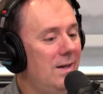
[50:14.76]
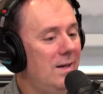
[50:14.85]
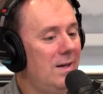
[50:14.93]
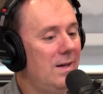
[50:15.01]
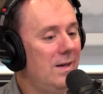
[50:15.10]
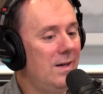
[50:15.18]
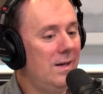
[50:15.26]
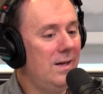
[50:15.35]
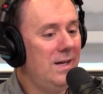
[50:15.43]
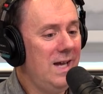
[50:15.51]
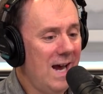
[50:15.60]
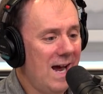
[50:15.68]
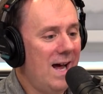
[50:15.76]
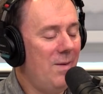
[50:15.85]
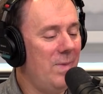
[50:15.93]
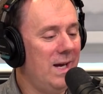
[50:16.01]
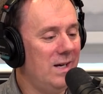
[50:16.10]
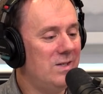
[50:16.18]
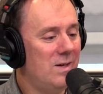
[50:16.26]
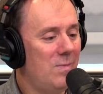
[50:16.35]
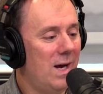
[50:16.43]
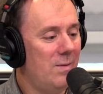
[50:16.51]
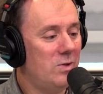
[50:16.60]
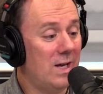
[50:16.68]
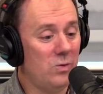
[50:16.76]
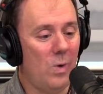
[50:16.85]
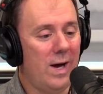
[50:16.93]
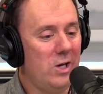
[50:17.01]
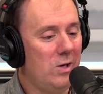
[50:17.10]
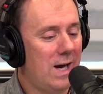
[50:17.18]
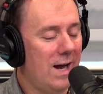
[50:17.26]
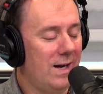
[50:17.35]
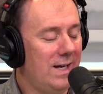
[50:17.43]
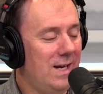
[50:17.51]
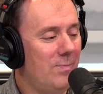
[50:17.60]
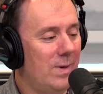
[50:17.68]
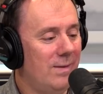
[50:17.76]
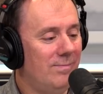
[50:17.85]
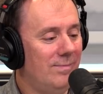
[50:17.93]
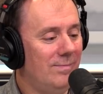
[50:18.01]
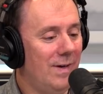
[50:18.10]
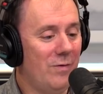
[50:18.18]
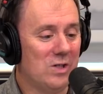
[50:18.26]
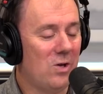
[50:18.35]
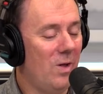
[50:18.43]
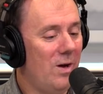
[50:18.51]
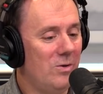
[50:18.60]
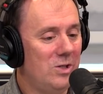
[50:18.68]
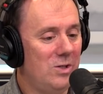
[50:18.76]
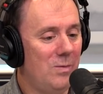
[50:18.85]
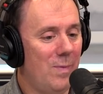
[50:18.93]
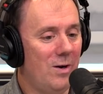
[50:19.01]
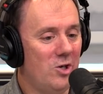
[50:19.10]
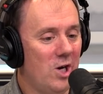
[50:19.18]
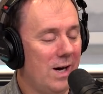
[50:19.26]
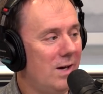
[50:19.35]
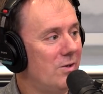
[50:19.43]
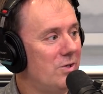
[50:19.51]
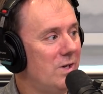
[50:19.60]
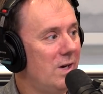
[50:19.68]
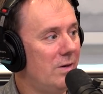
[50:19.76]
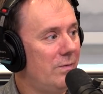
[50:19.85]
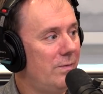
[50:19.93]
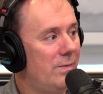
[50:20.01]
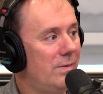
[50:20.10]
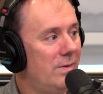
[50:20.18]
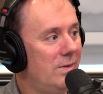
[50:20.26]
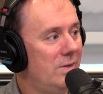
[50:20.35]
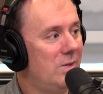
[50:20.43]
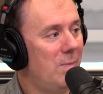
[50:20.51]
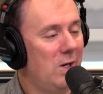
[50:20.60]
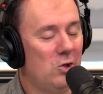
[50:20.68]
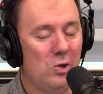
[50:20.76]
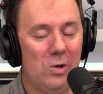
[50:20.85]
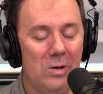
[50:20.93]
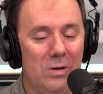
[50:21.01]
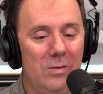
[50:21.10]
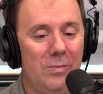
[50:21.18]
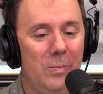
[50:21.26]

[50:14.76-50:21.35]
Yeah, I mean, sometimes that's why you kind of keep it. If it's close, you better check it yourself. To make sure.